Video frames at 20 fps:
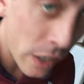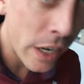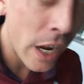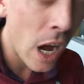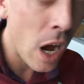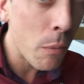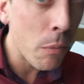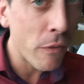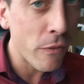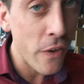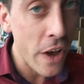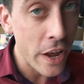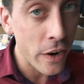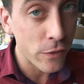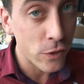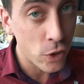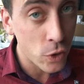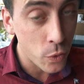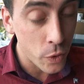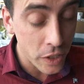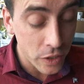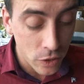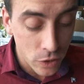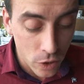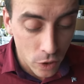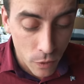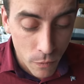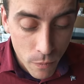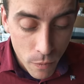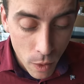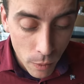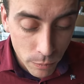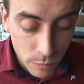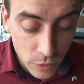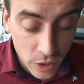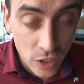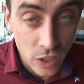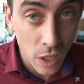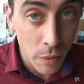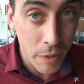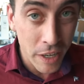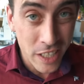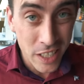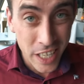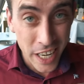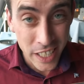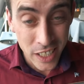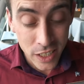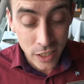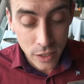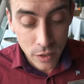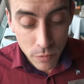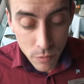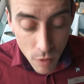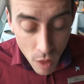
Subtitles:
I'm a fan of squid, so it's gonna be a test.